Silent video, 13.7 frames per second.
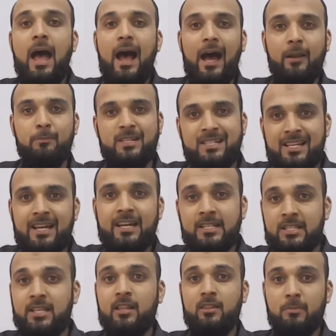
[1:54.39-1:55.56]
and
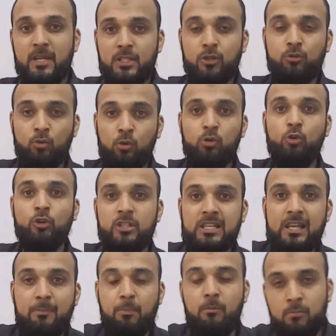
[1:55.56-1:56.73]
besides the meter rule could
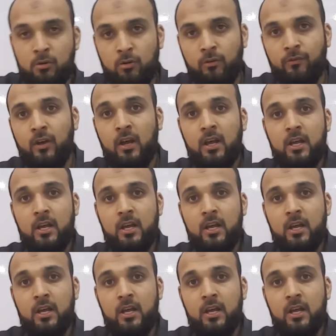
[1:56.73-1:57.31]
slip or move.